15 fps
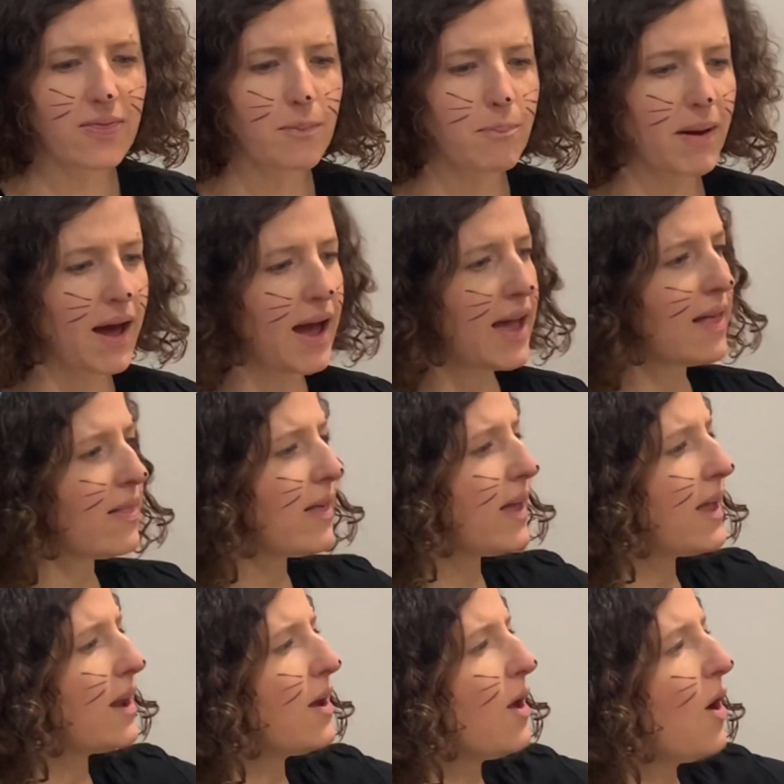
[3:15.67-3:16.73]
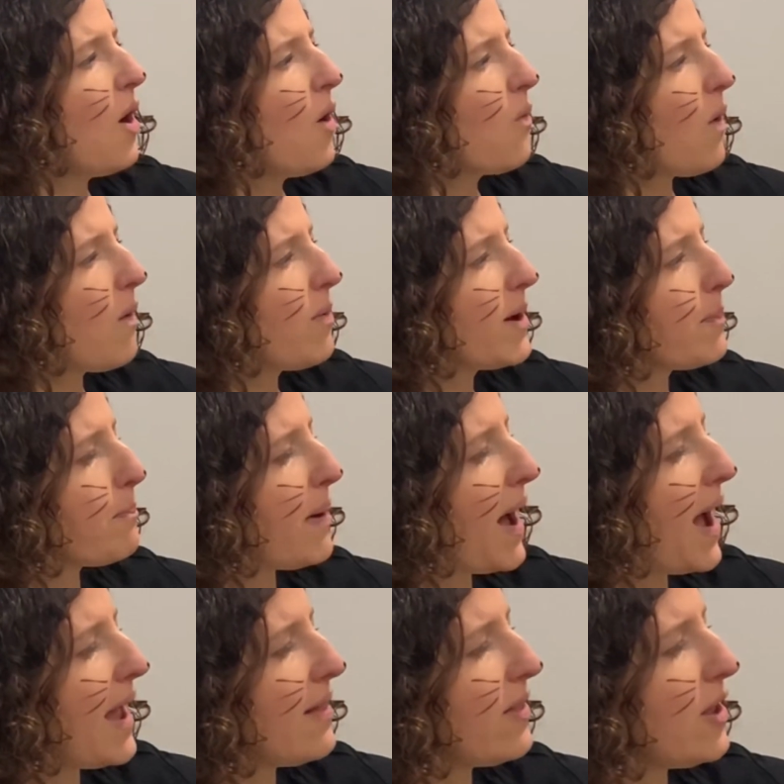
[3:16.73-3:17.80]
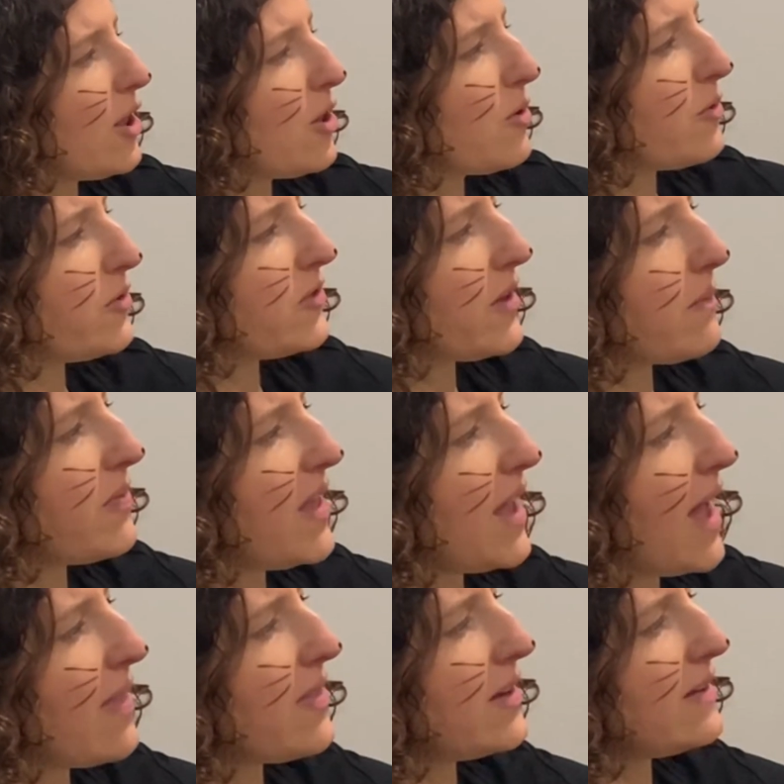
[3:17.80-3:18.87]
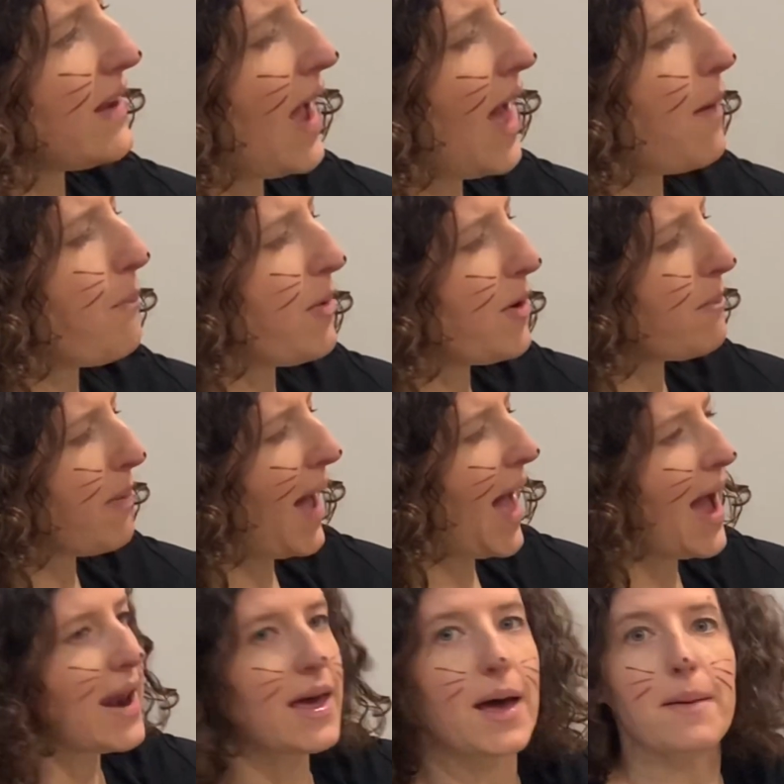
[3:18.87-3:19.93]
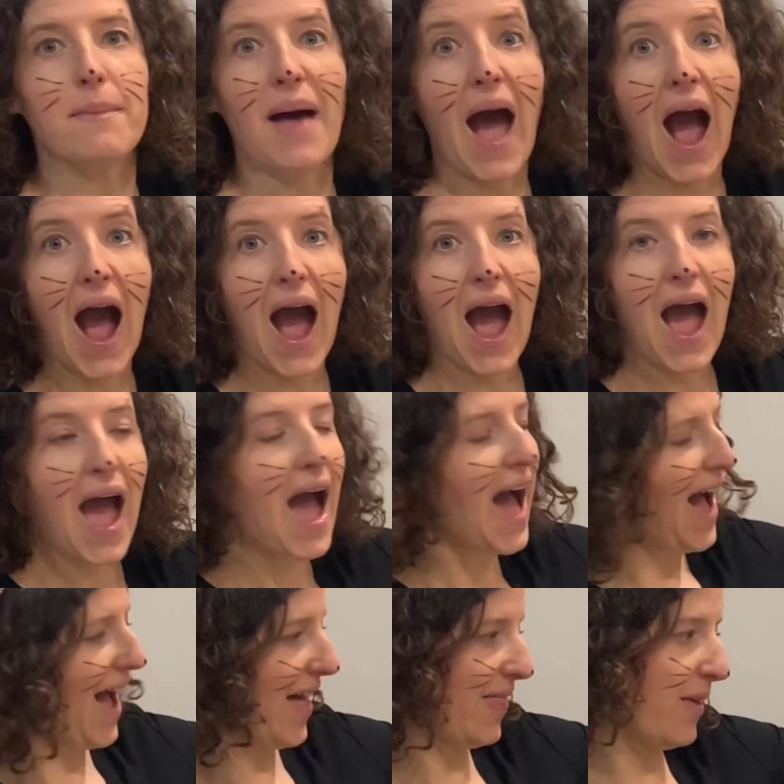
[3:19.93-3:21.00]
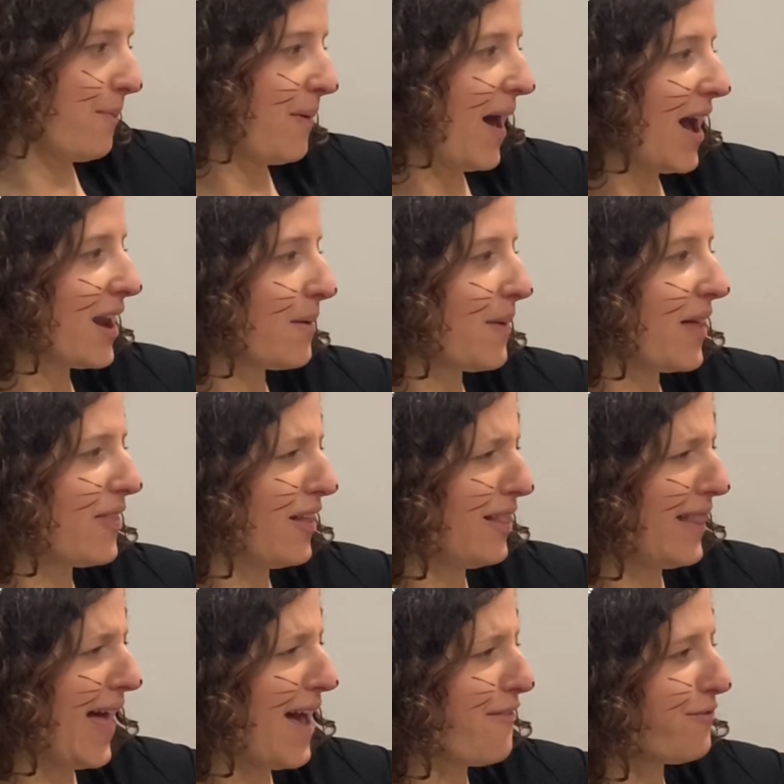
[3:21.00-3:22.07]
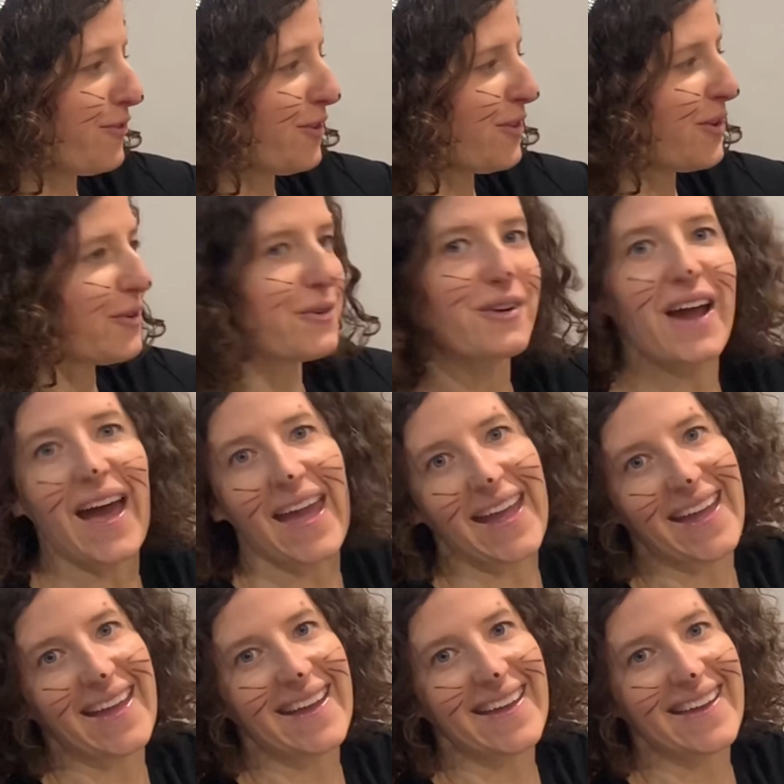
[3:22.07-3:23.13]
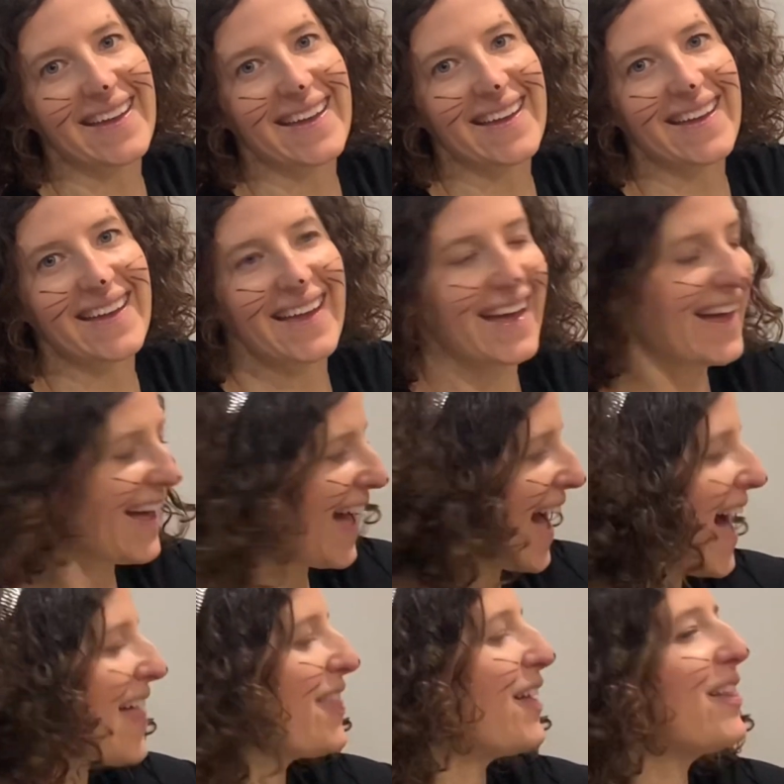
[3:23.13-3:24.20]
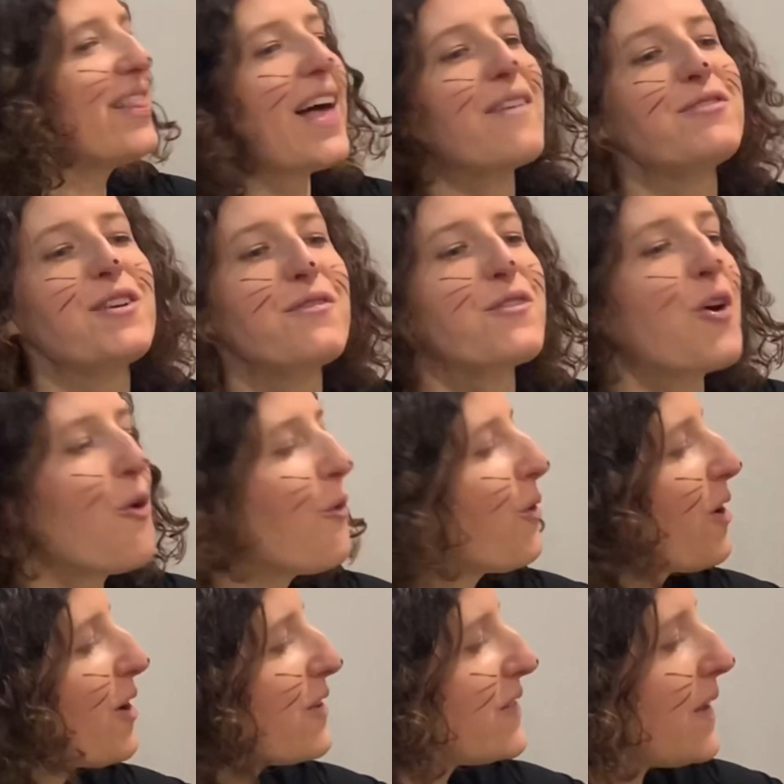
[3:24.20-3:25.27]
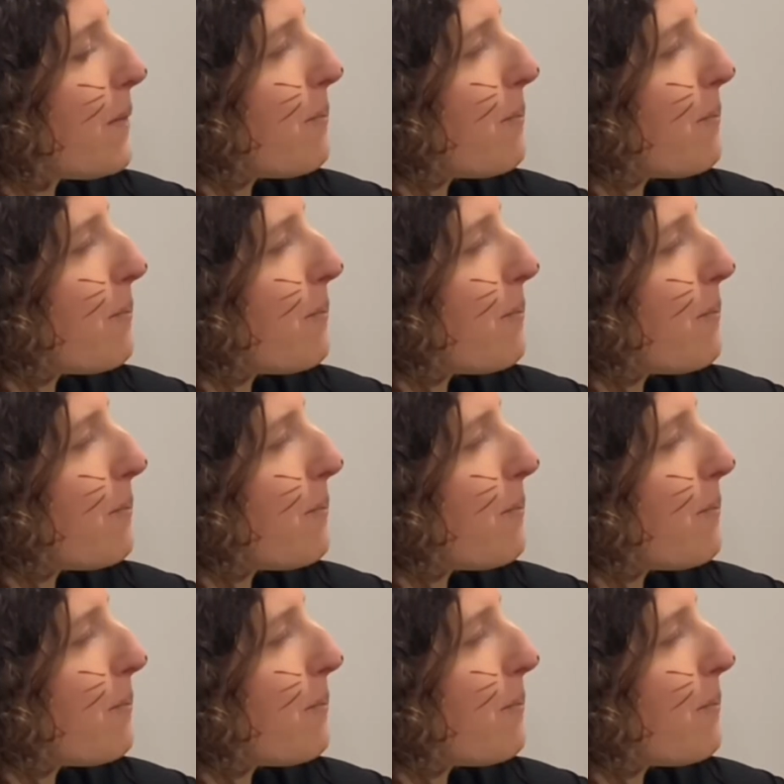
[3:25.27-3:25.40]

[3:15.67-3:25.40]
the pilot? What would a pilot use? Something on the top or bottom? Bottom. On the bottom, on the left or the right? Left. On the left, of course, a